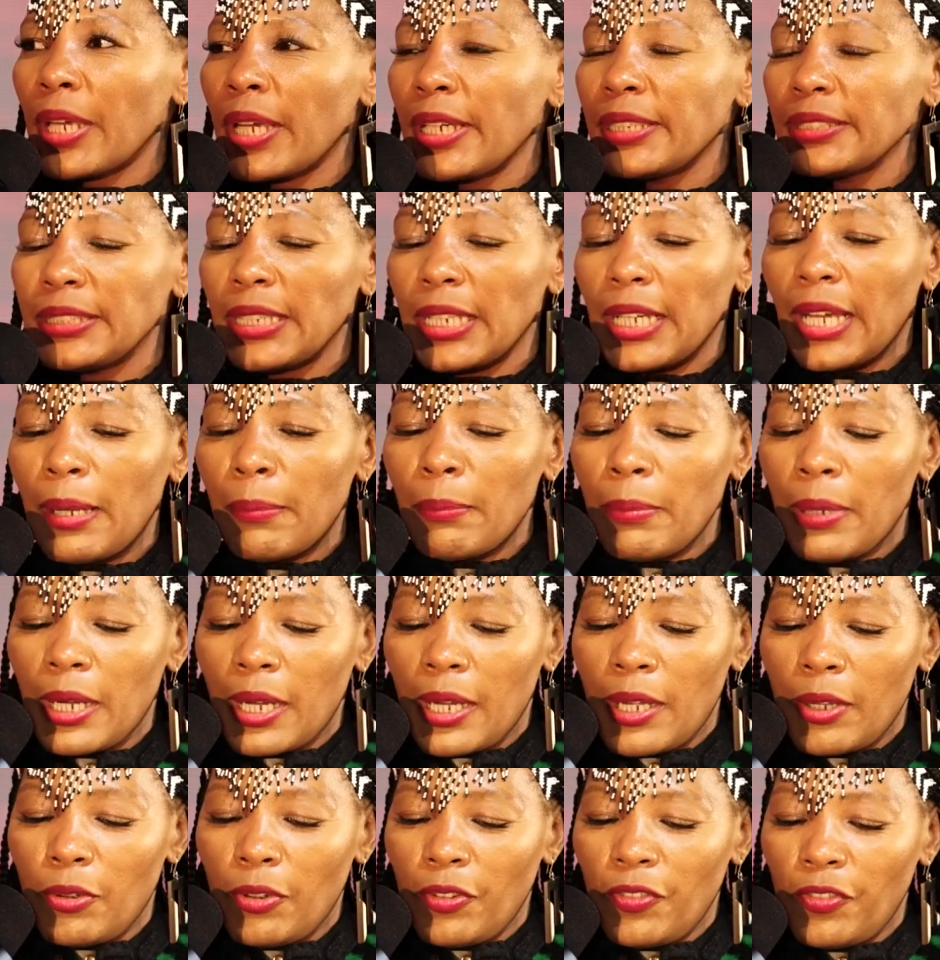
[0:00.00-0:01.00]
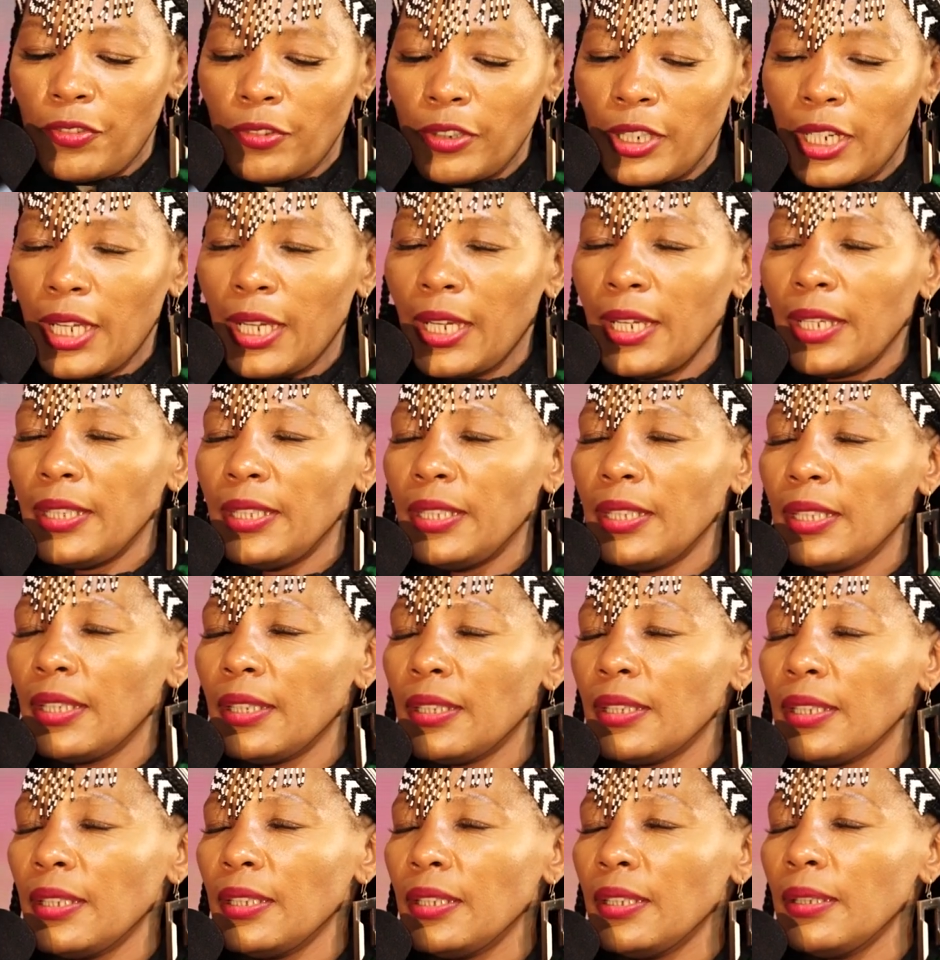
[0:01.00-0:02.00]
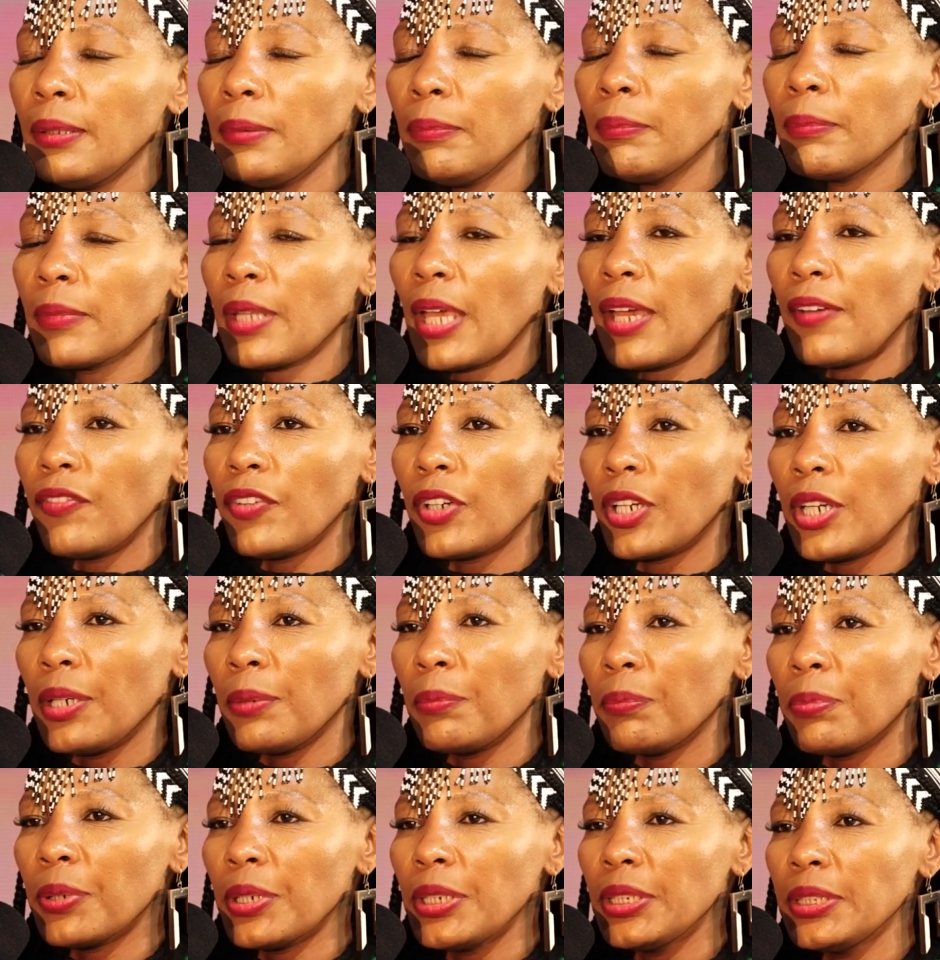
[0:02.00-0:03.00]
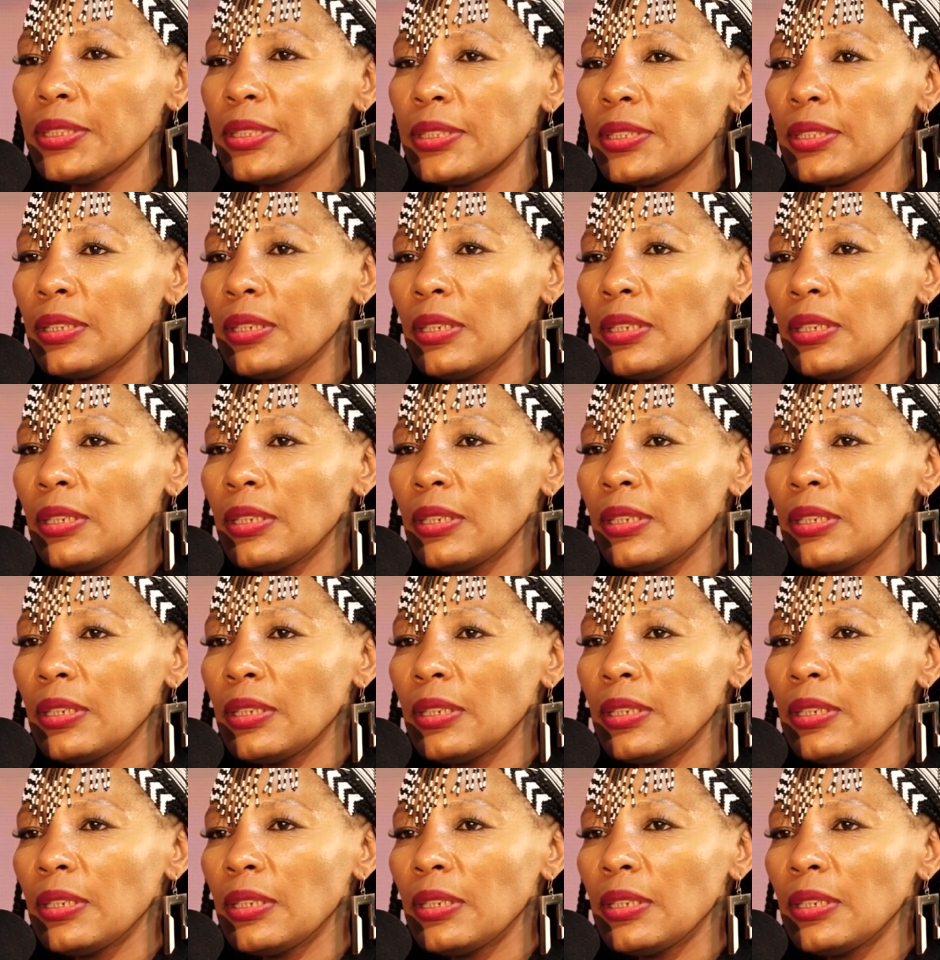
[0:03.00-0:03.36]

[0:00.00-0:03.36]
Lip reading: ngaze ngihamba ngayofuna African print.